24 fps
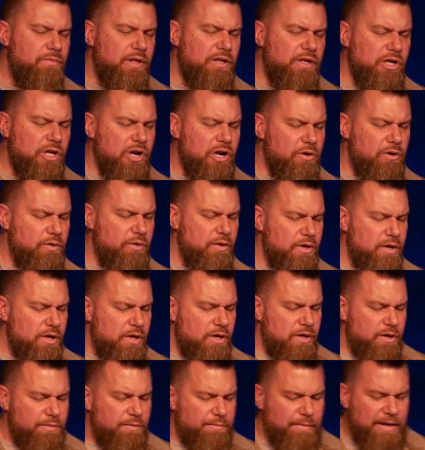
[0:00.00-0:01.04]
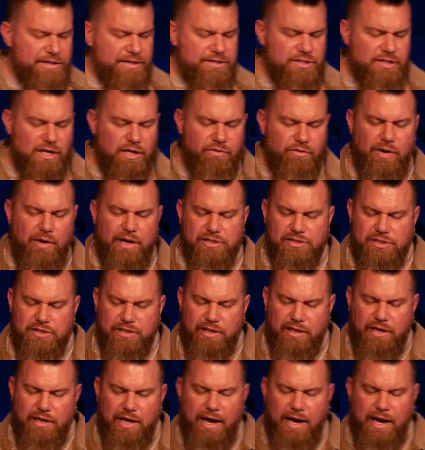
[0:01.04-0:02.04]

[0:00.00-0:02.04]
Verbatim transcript: You know, my son wrestling,